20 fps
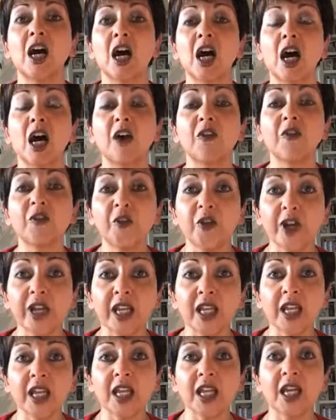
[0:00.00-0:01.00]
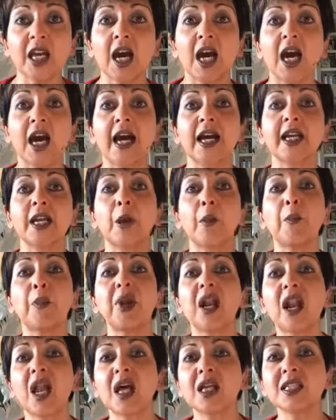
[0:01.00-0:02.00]
a free e-guide,
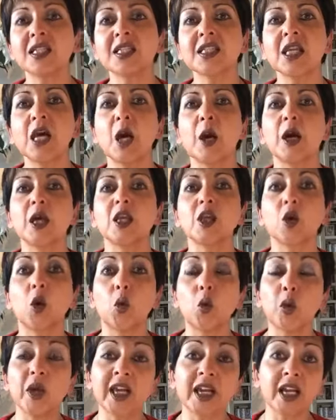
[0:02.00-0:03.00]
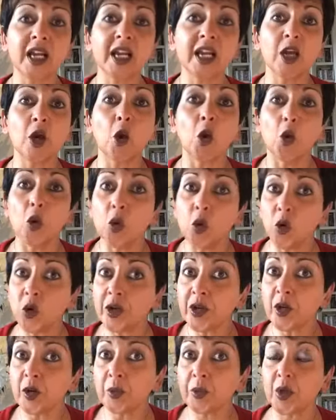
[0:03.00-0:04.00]
plus your weekly
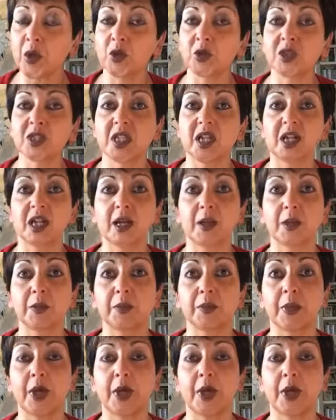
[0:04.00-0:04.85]
audio posts that I